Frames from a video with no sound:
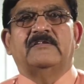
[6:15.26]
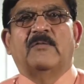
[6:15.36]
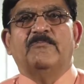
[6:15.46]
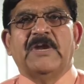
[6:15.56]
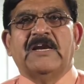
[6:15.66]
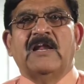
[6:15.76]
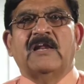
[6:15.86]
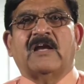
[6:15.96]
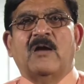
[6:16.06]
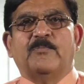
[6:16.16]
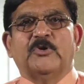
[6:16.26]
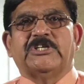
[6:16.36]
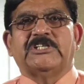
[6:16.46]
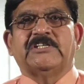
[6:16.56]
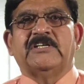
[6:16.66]
The mineral
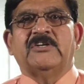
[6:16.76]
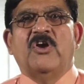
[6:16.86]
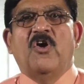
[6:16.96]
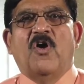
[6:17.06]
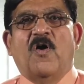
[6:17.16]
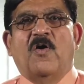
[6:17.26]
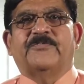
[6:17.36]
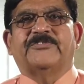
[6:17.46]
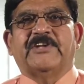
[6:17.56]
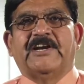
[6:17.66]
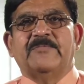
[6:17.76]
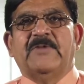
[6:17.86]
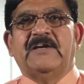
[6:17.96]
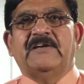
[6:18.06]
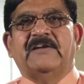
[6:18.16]
composition of
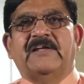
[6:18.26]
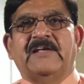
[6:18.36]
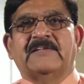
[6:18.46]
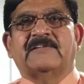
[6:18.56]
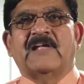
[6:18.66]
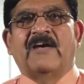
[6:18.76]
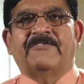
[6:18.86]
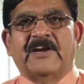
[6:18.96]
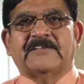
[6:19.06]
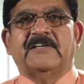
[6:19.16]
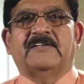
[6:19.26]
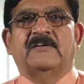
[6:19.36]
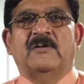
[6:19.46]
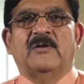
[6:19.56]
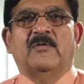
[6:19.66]
sediment is affected
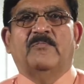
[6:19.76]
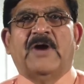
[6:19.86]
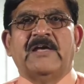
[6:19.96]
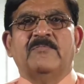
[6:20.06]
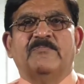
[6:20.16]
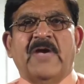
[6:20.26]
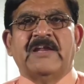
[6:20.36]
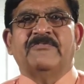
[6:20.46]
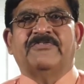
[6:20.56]
by many